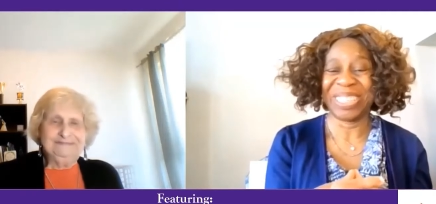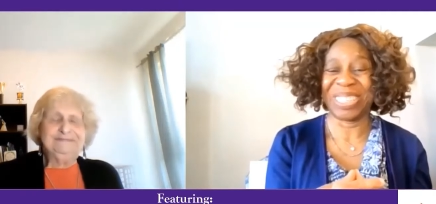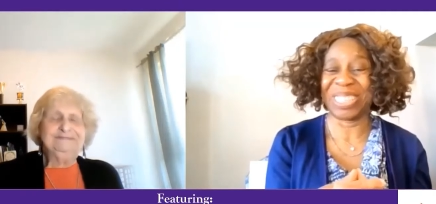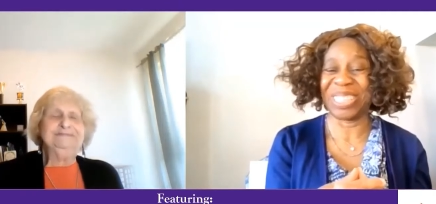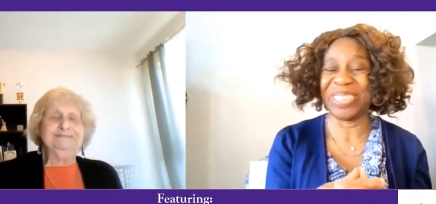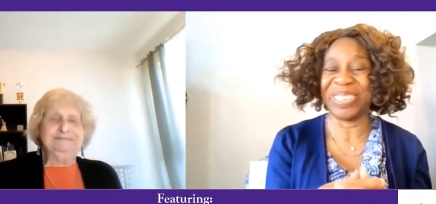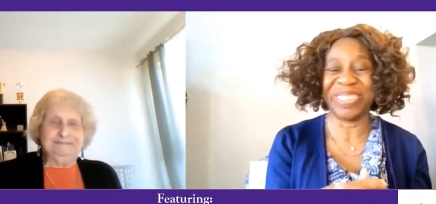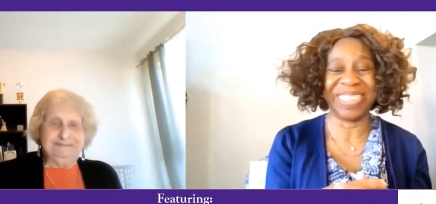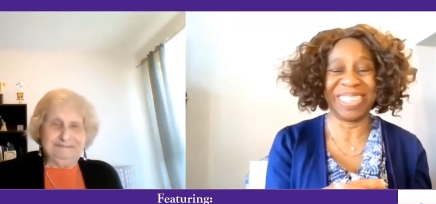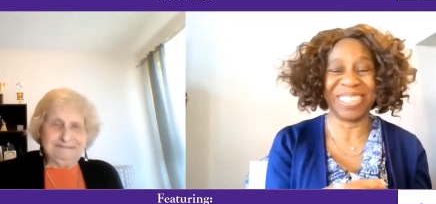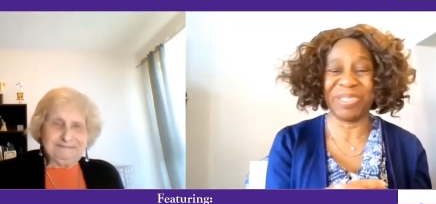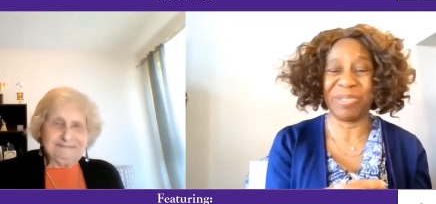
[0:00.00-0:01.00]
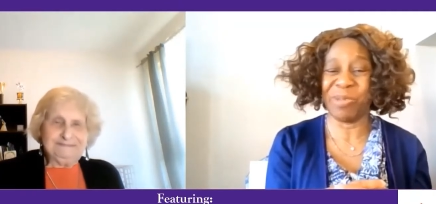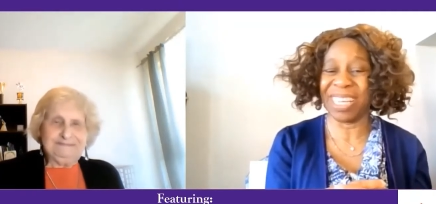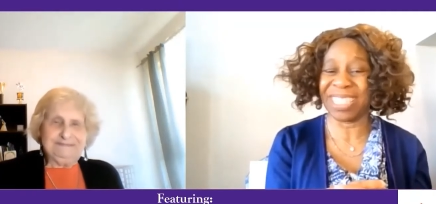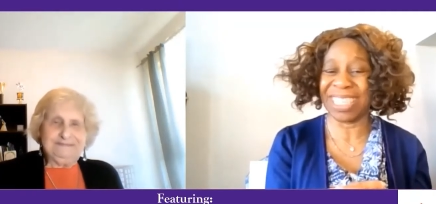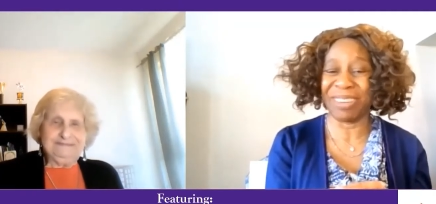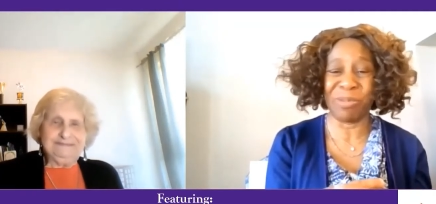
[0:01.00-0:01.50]
Speaker 1: so you know
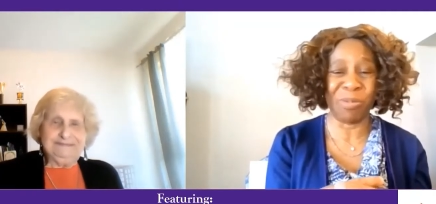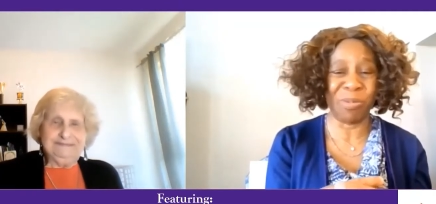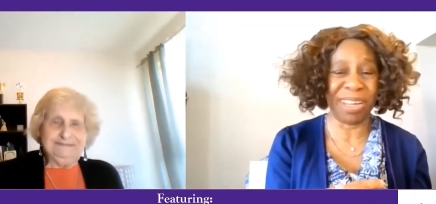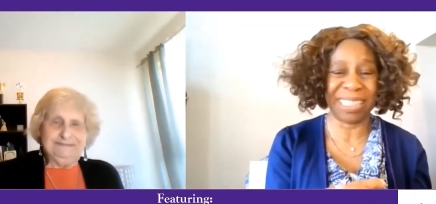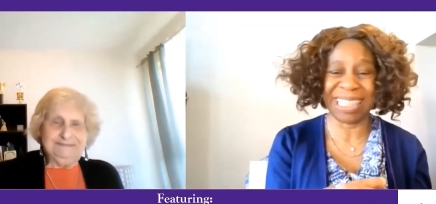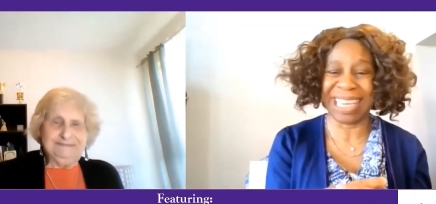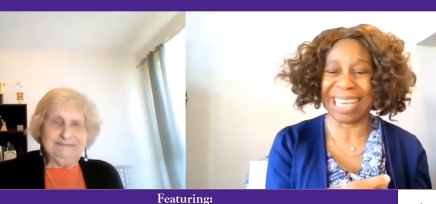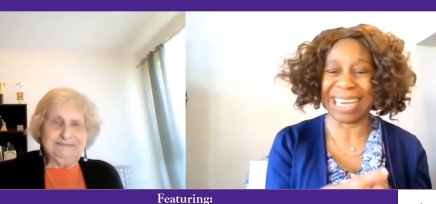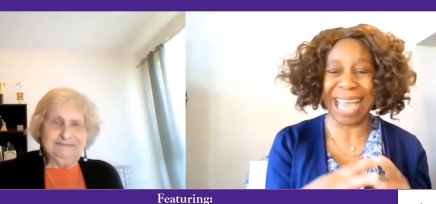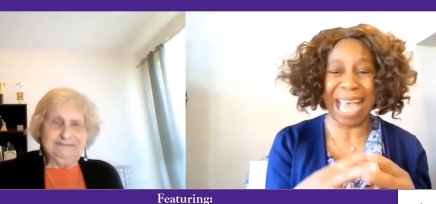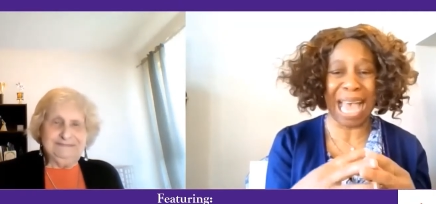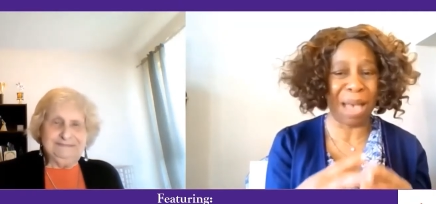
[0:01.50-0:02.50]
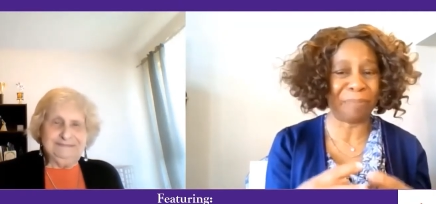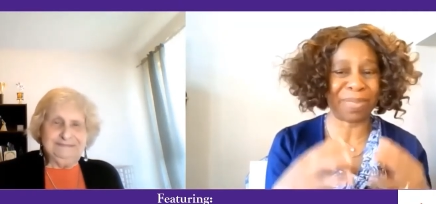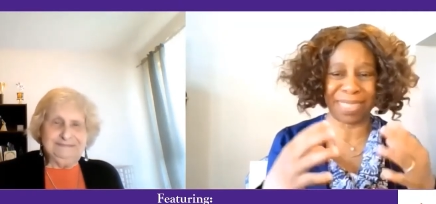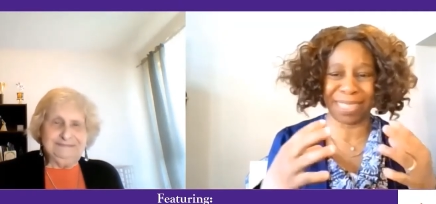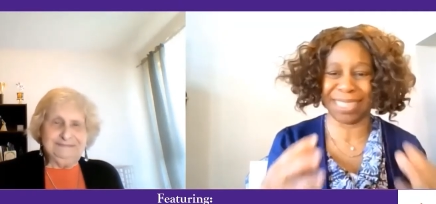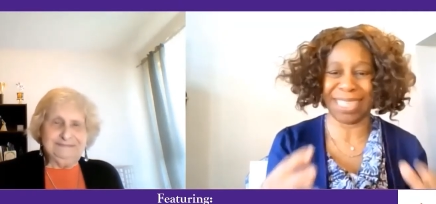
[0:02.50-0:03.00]
what what an apt
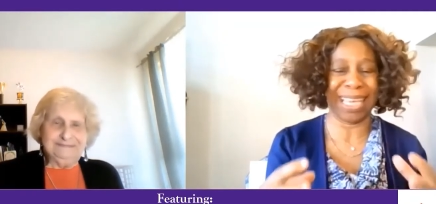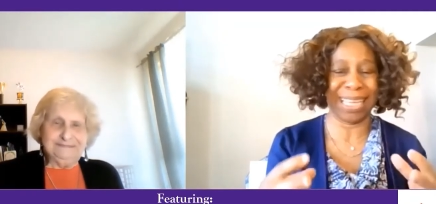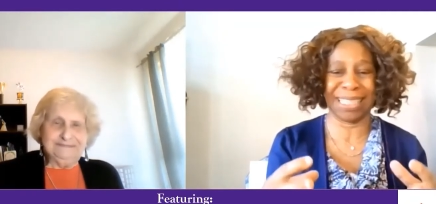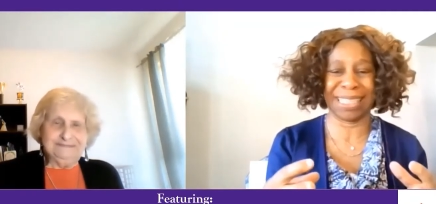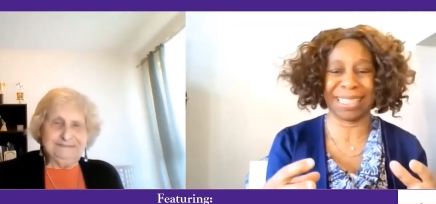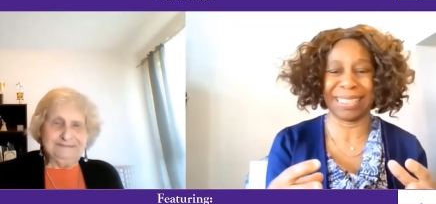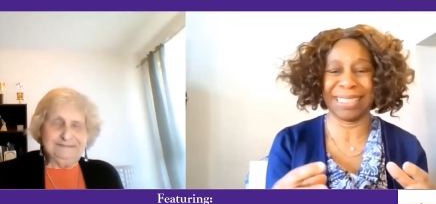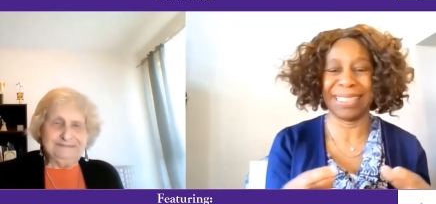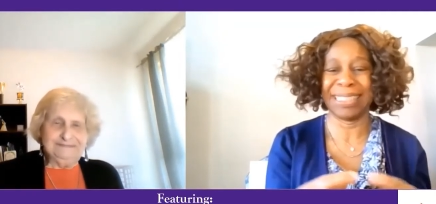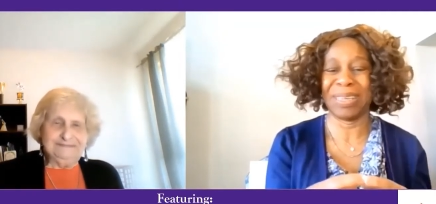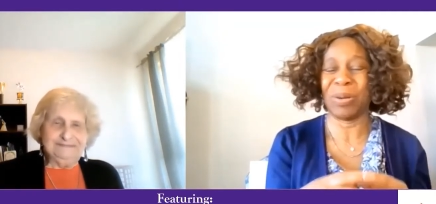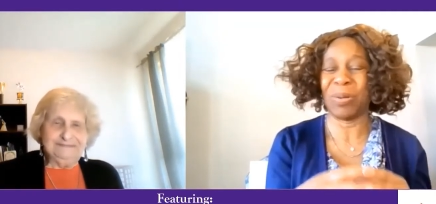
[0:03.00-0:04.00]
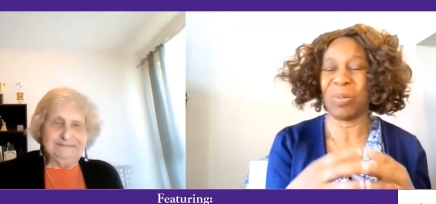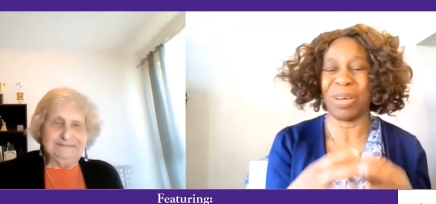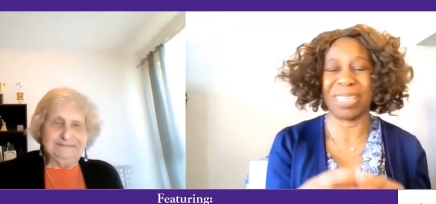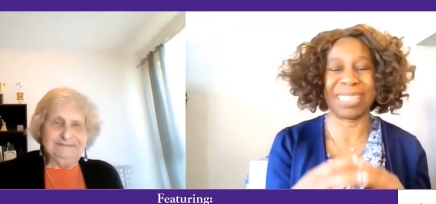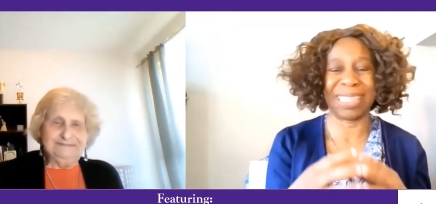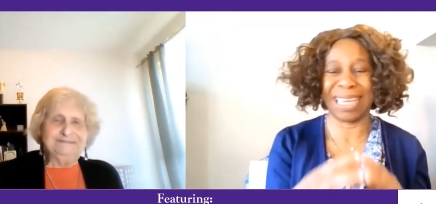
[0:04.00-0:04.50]
title
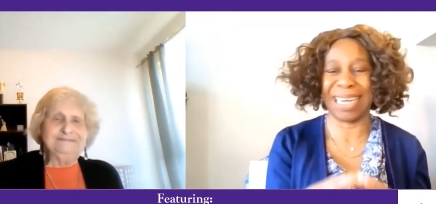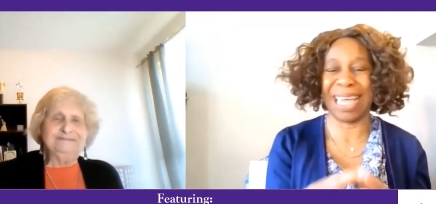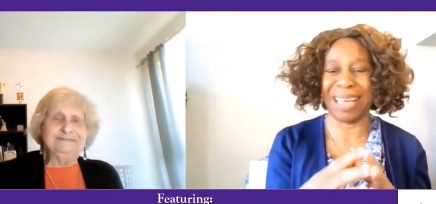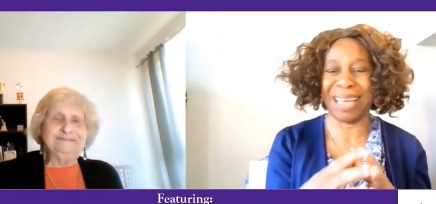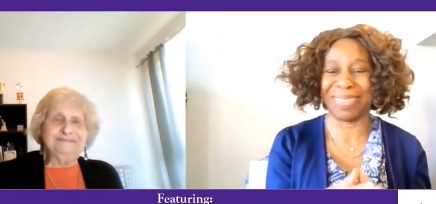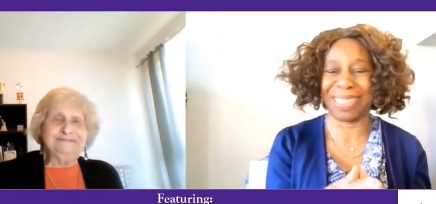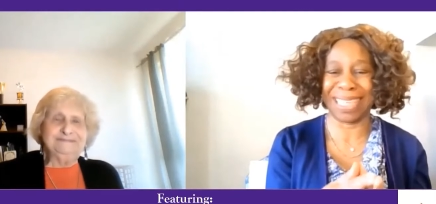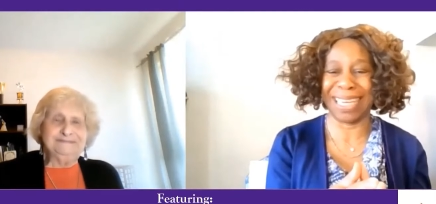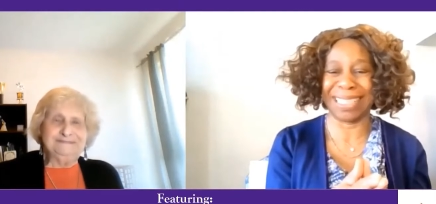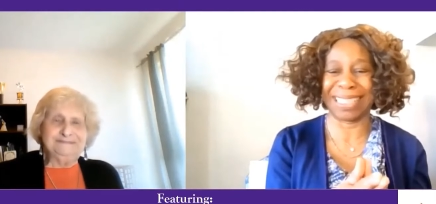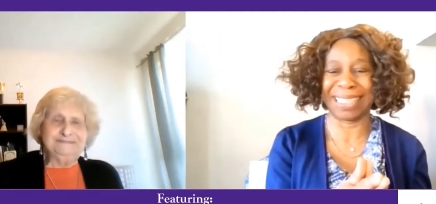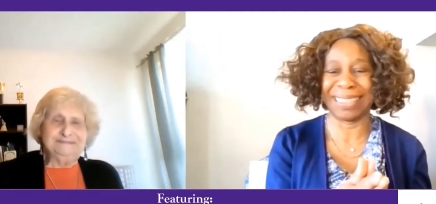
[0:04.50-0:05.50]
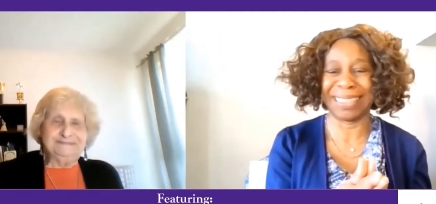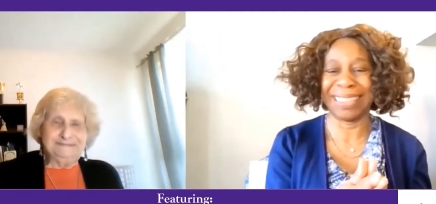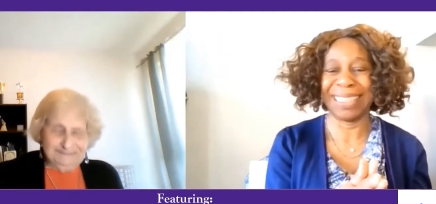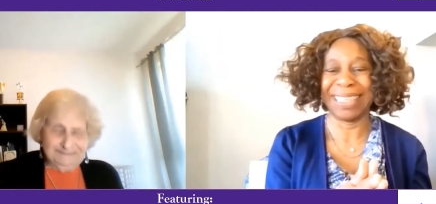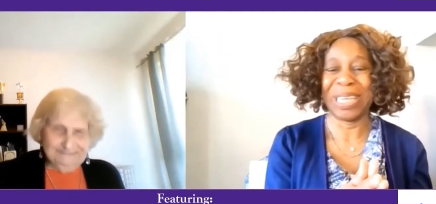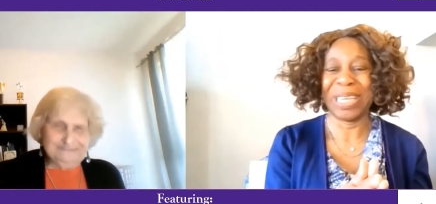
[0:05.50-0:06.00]
what an apt title
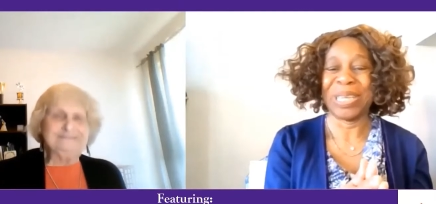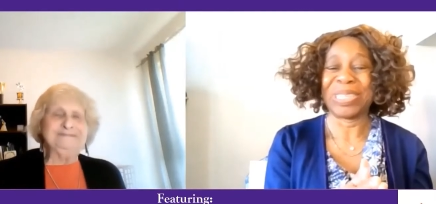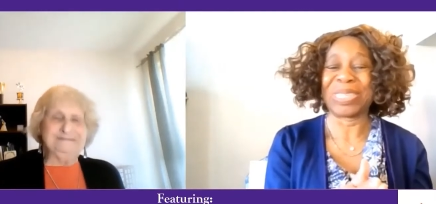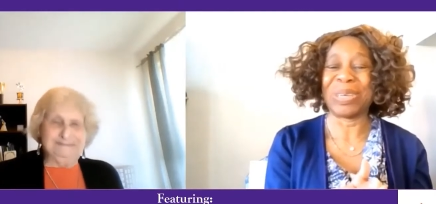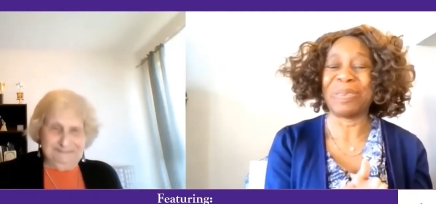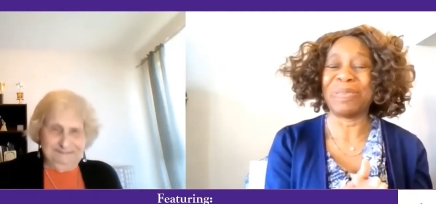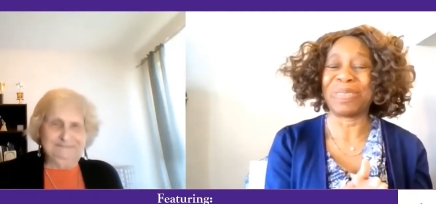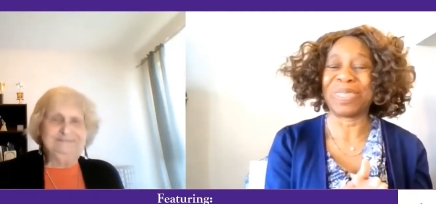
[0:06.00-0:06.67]
so